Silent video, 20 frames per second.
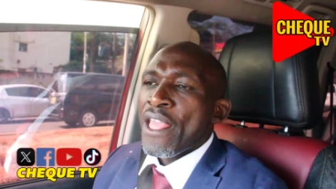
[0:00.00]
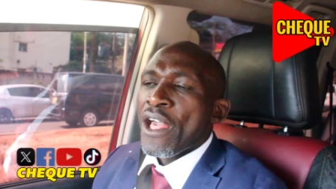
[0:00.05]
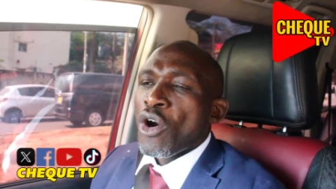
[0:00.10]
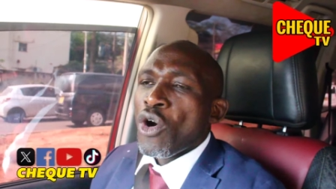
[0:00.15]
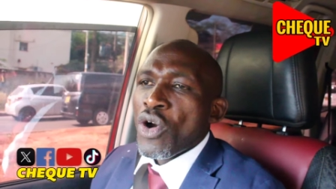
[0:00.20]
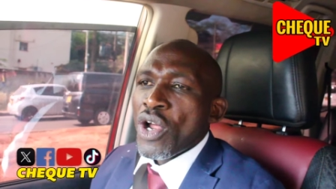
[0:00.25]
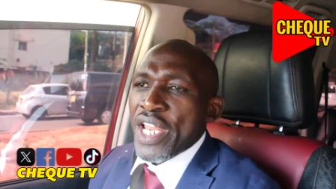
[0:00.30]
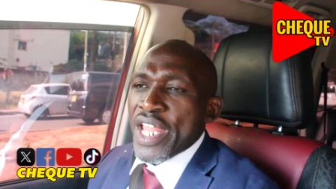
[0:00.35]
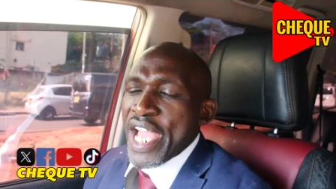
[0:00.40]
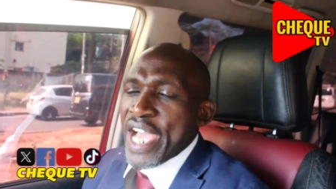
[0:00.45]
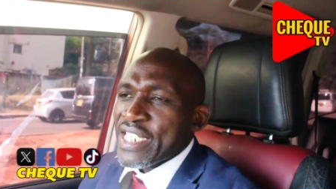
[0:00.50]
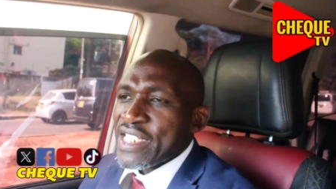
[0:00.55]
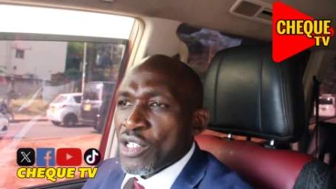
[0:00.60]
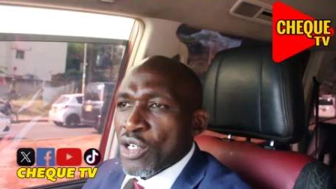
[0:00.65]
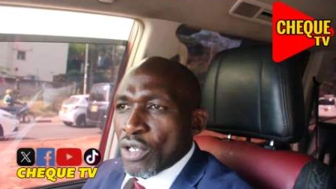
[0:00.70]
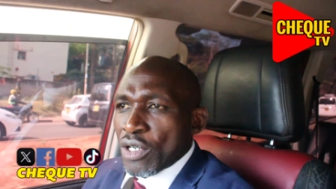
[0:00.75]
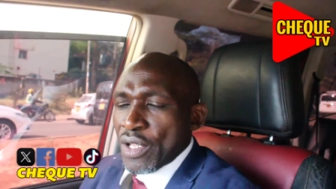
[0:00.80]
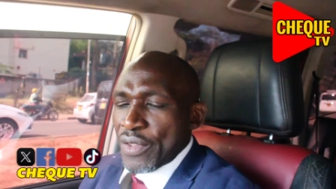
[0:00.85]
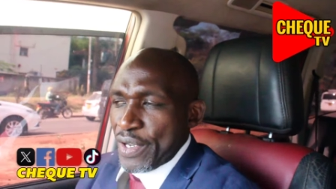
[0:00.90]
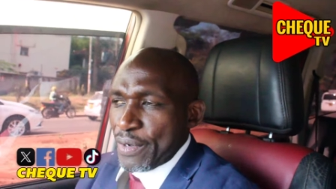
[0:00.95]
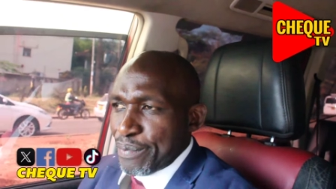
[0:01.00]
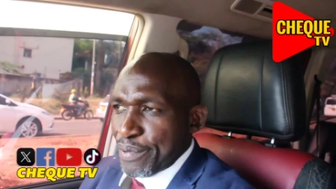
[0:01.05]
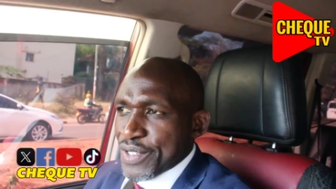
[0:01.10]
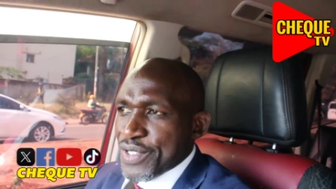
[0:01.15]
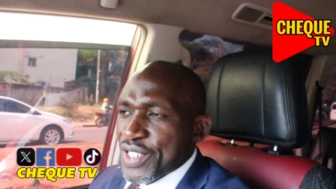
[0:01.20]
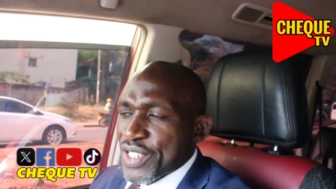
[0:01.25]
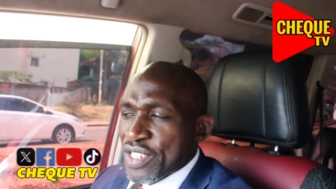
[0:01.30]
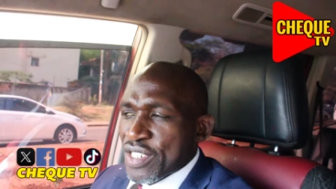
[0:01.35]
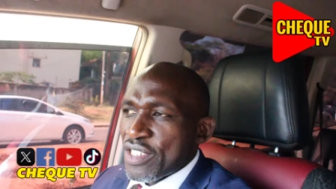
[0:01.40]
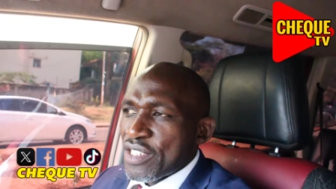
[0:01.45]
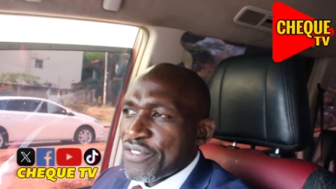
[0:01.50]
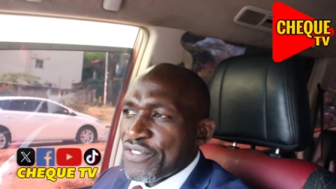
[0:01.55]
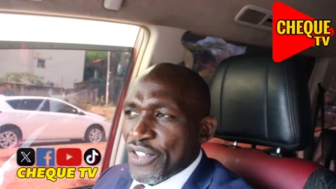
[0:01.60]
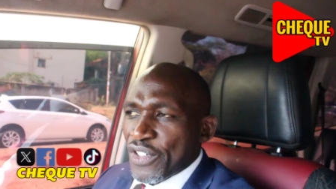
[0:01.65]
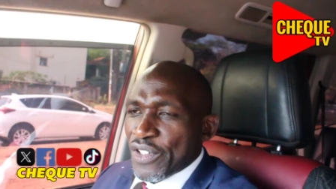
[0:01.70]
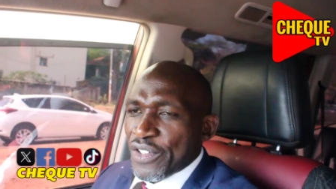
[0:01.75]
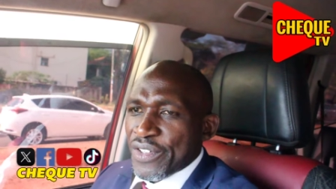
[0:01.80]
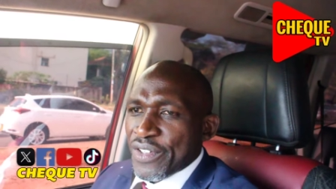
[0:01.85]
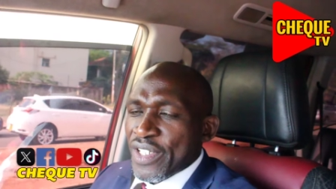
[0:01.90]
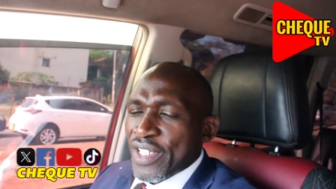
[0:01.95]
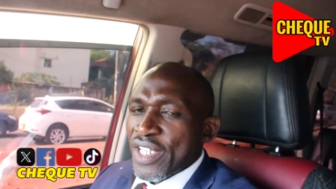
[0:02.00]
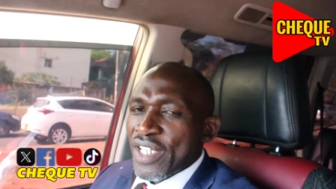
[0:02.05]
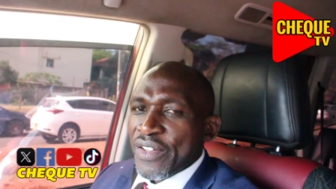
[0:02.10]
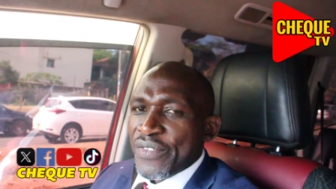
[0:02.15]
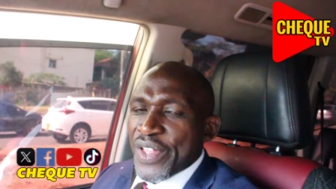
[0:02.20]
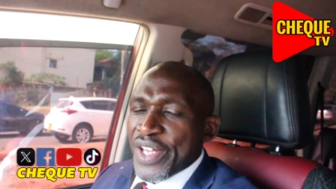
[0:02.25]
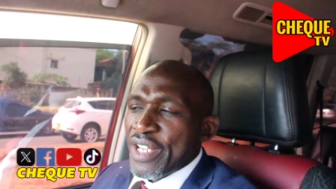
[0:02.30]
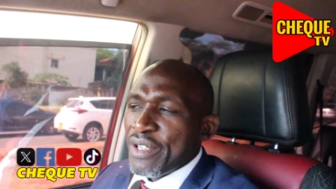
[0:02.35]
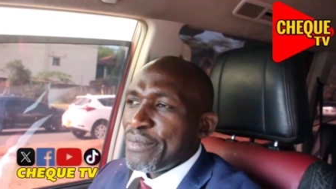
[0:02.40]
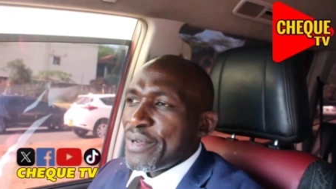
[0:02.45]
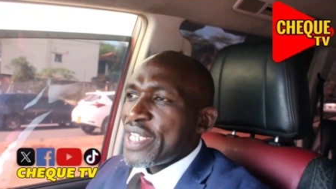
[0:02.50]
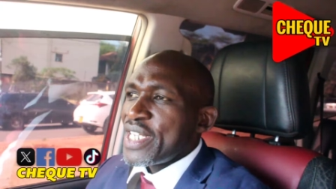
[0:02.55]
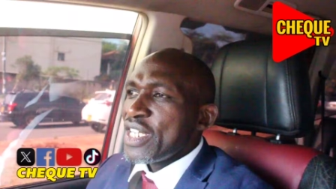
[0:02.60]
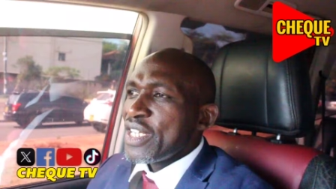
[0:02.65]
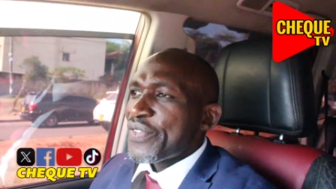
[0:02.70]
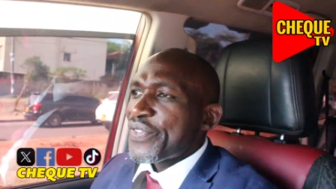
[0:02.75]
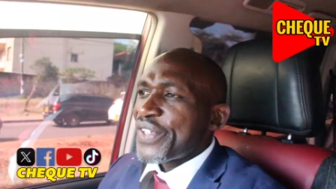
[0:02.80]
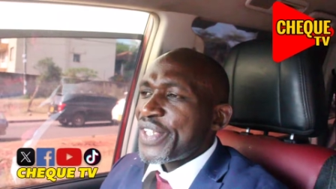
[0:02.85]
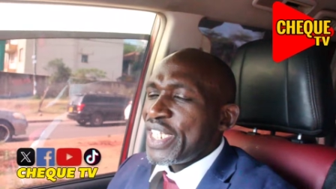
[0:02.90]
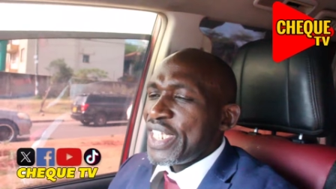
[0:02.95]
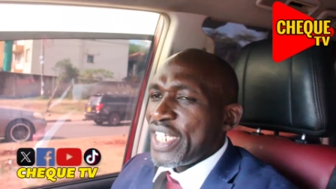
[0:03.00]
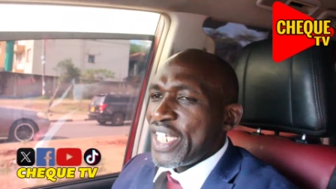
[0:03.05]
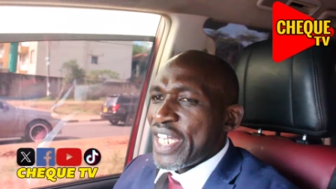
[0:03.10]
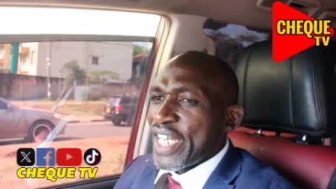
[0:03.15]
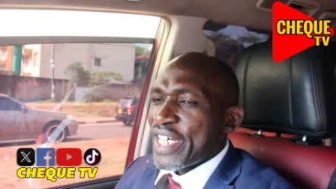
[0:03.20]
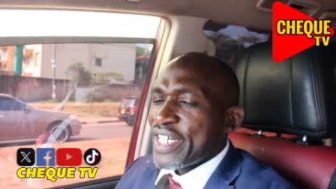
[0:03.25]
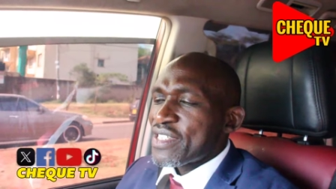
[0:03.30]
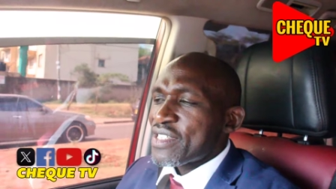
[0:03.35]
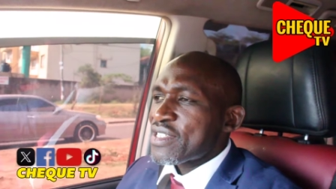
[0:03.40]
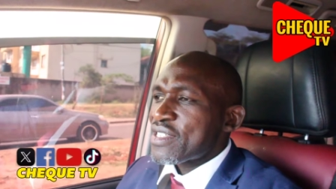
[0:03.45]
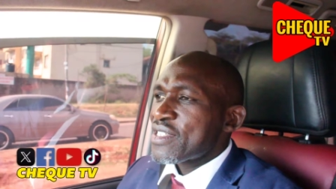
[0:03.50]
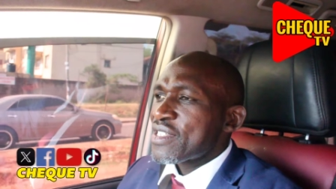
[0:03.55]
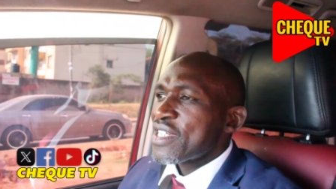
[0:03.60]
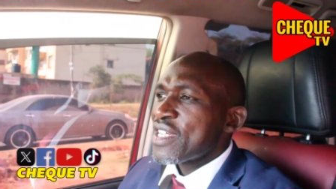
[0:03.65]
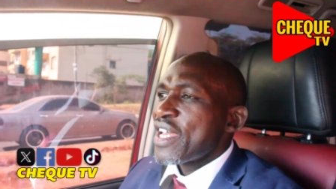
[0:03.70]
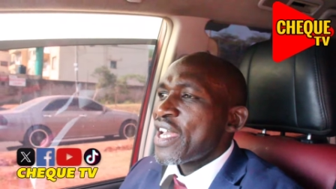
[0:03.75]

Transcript: who will just hold the position for the remaining 3 years.